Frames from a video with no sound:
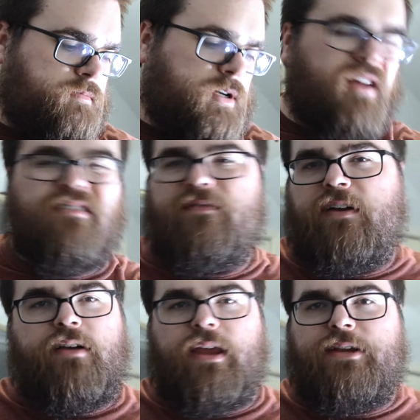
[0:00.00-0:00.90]
color
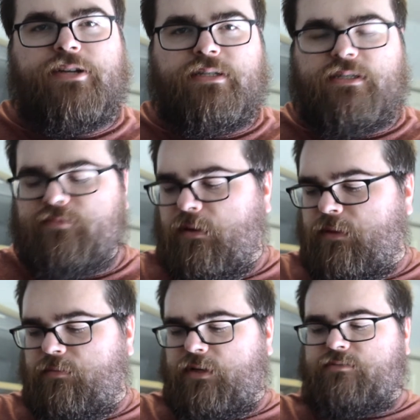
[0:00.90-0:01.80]
variations is probably
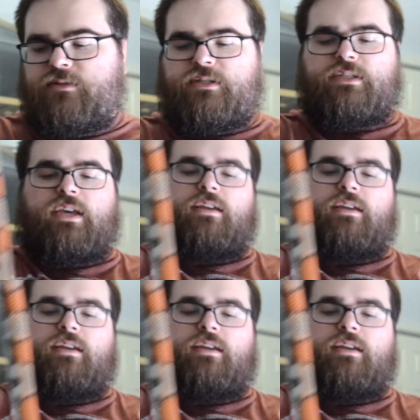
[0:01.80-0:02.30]
the best word to say